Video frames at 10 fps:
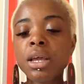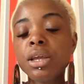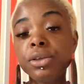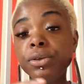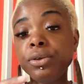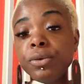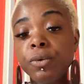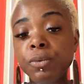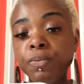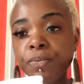you
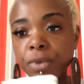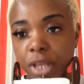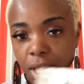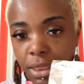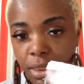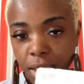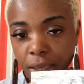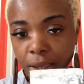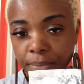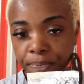get
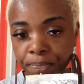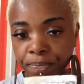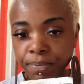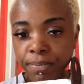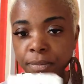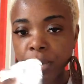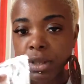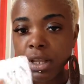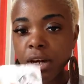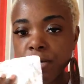the
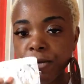nail